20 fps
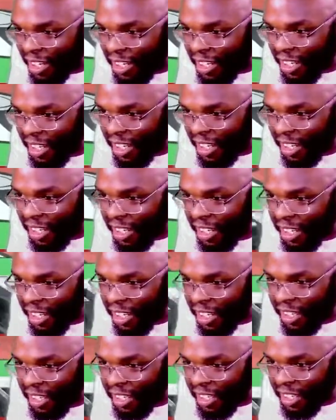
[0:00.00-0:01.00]

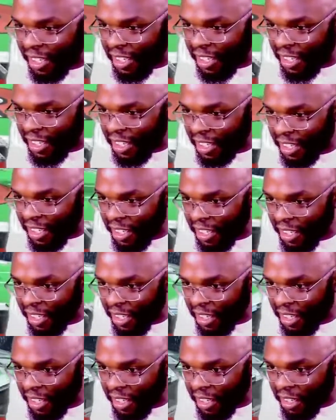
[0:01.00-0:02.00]

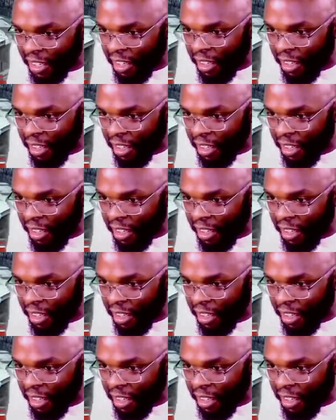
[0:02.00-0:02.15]
(silence)